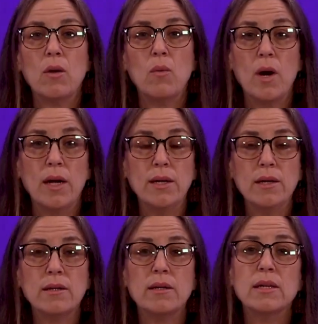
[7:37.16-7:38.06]

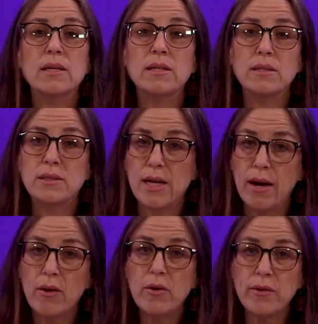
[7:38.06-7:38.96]
1,
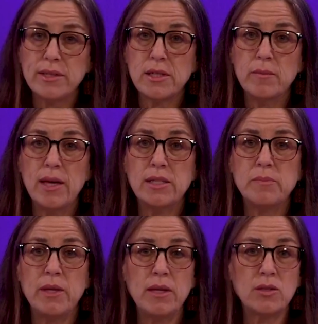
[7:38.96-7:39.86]
terrorism is
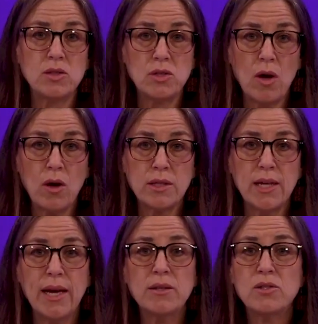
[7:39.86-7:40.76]
being stalked
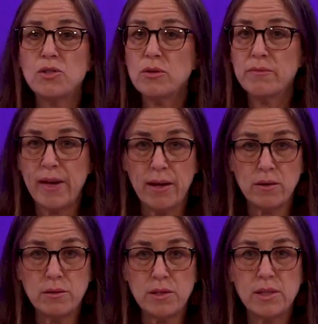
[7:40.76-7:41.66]
and
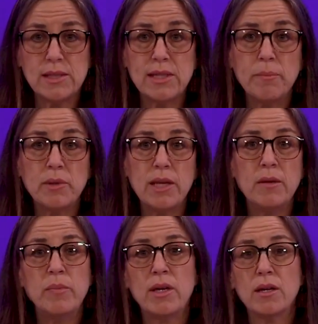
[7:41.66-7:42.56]
surveilled
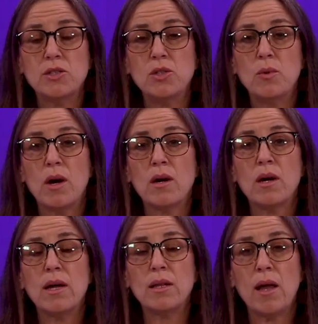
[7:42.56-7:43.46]
simply because you are
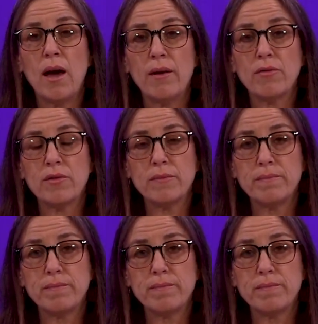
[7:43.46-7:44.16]
alive.